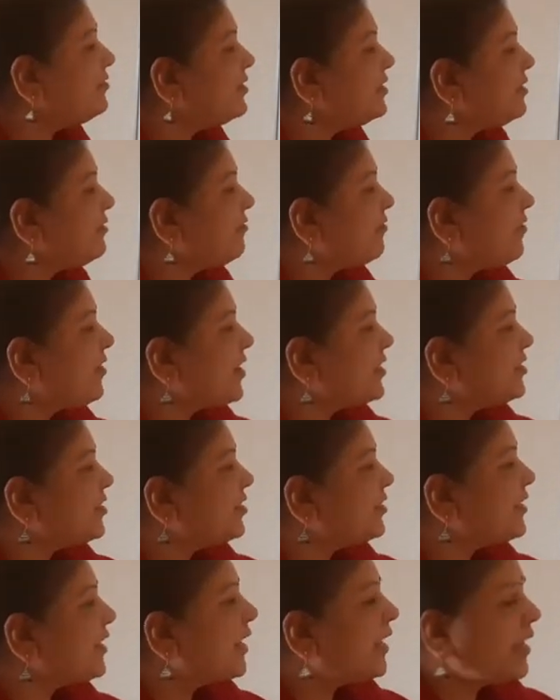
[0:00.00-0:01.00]

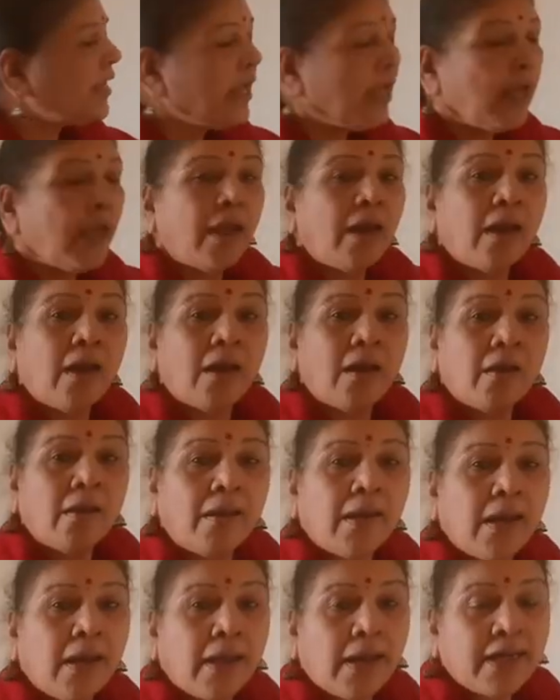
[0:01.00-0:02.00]
refraction they
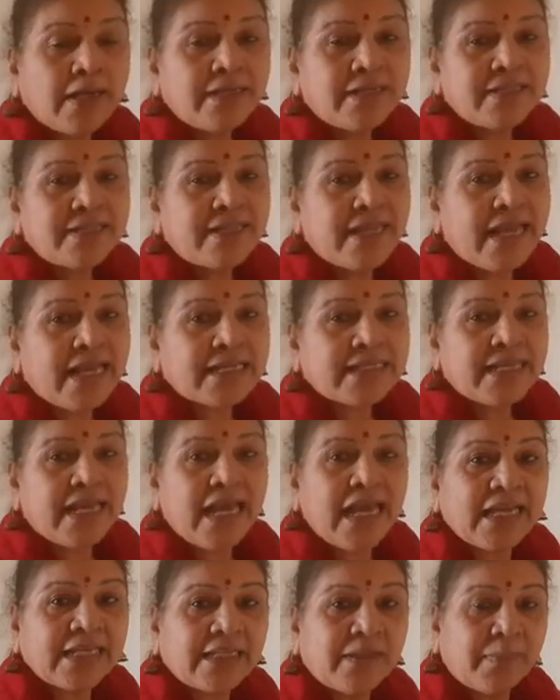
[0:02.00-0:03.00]
intersect
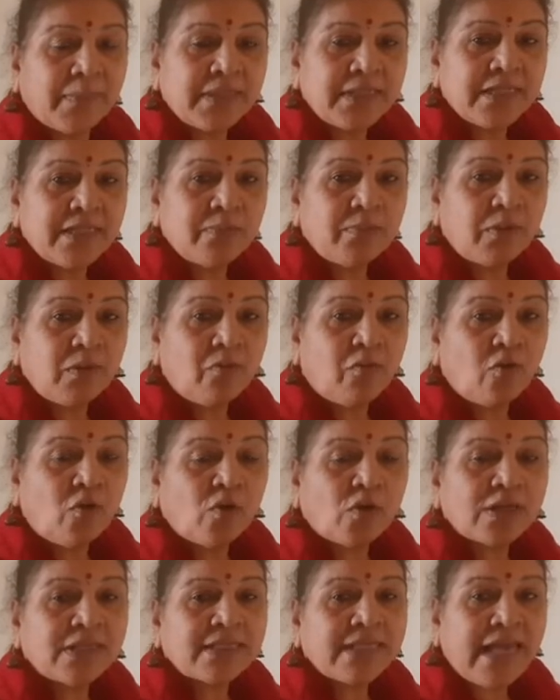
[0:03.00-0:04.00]
at principal
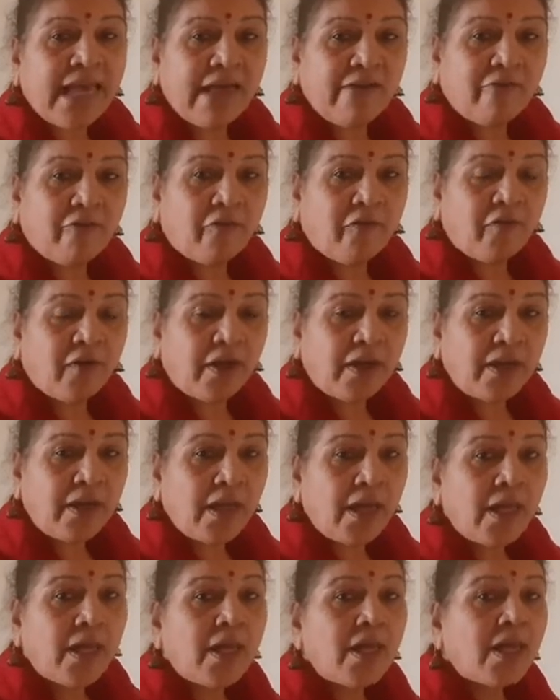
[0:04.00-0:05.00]
focus F1.
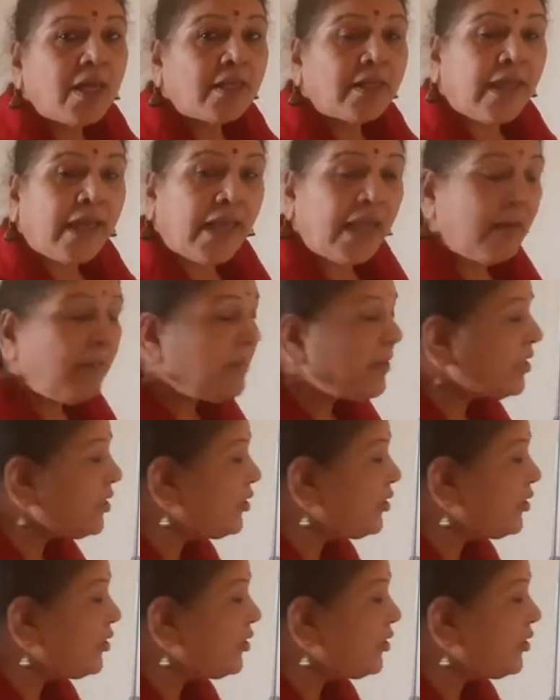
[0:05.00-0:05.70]
The image